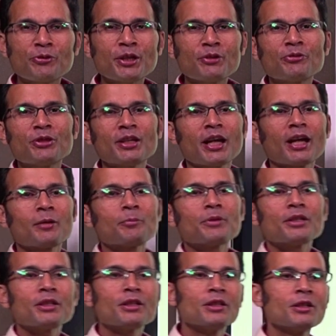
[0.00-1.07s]

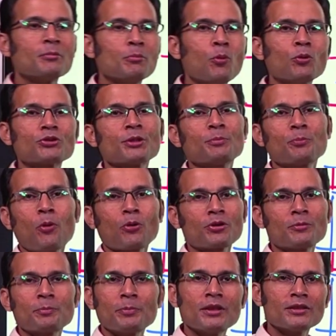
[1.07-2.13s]
VVIP, most
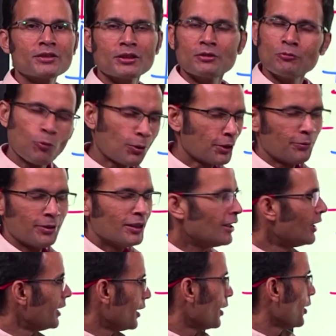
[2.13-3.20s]
important person, whatever.
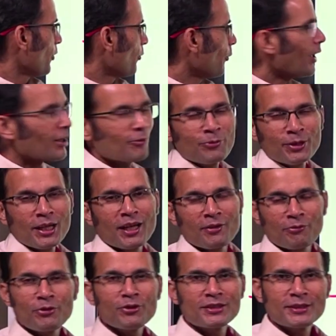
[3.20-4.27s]
Well, we
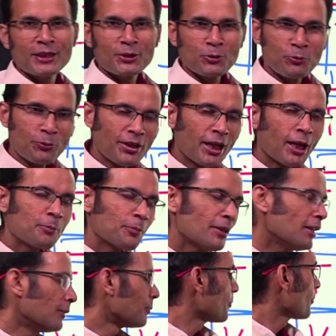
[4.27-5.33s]
will stick to
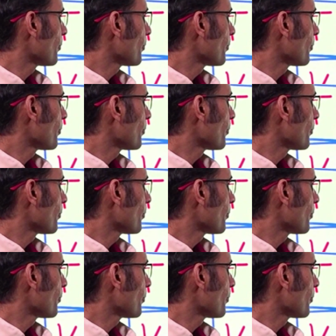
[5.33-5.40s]
VIP,